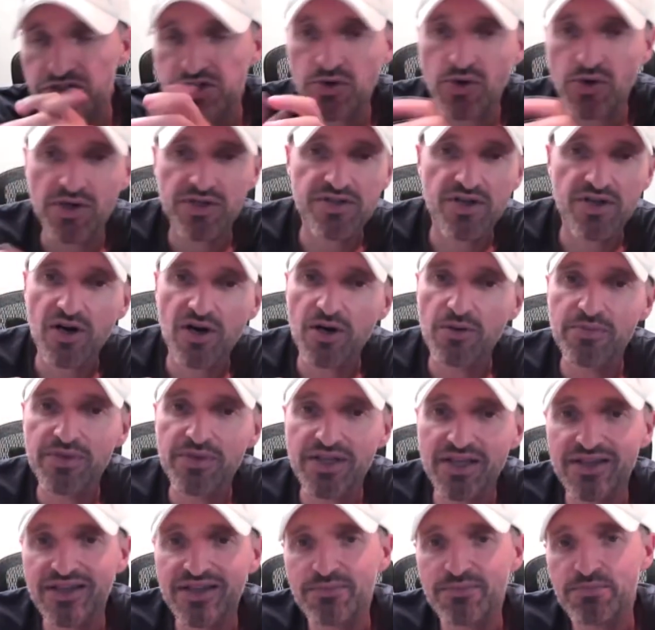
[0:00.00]
short term.
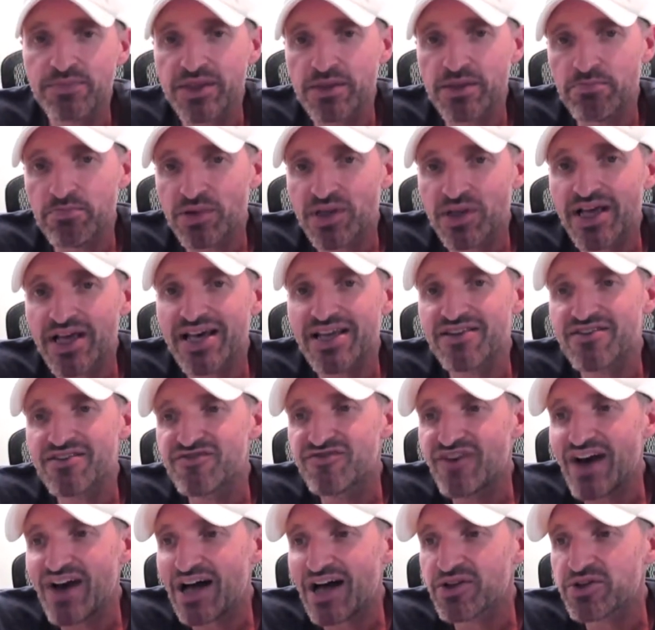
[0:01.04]
The, the the play, the
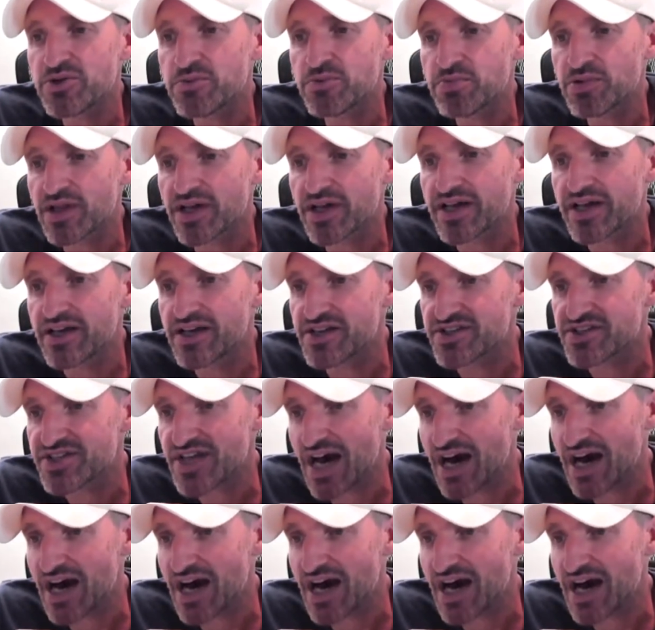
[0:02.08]
value play is